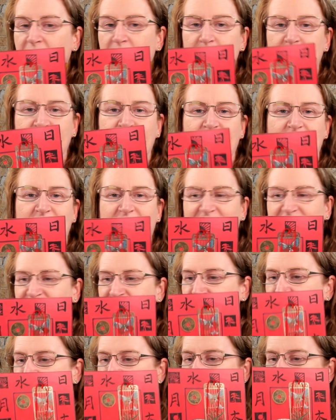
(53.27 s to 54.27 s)
We've got like an
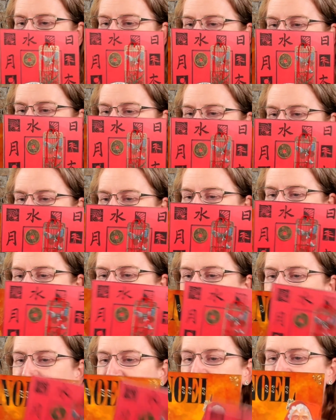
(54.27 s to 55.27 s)
oriental
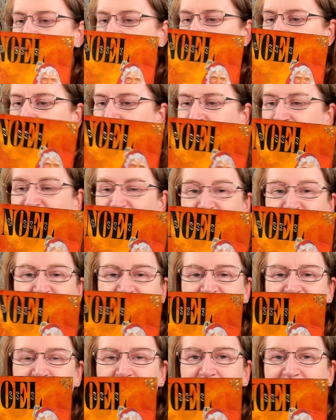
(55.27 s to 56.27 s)
theme,
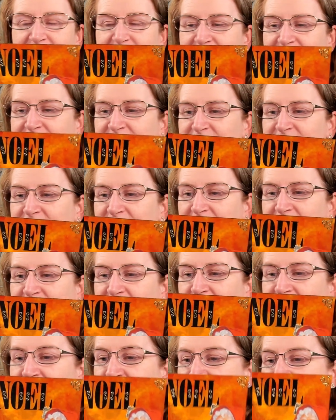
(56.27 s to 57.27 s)
Christmas.
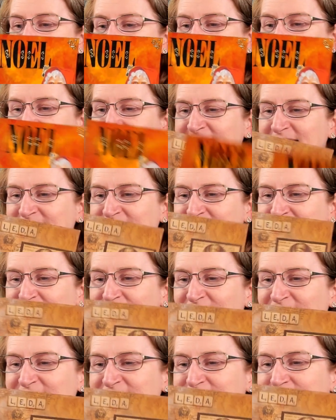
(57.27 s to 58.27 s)
And it's such so
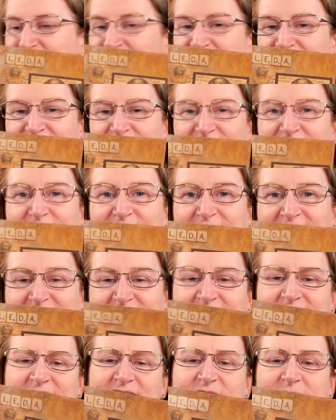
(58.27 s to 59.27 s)
nice to
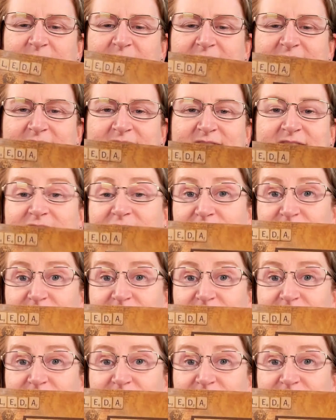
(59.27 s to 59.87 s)
revisit these pieces, a Da